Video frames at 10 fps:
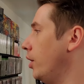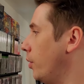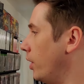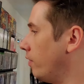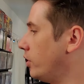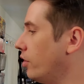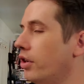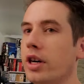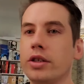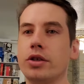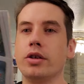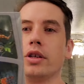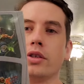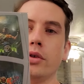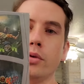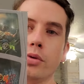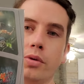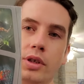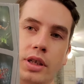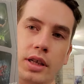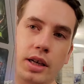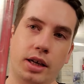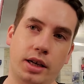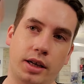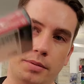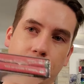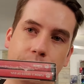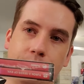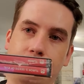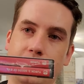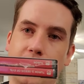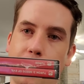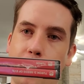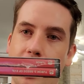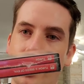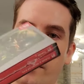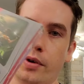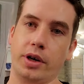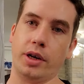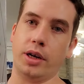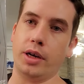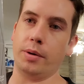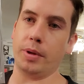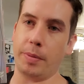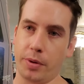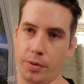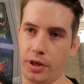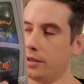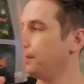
We have Turok, Turok 2, uh, double pack from Limited Run.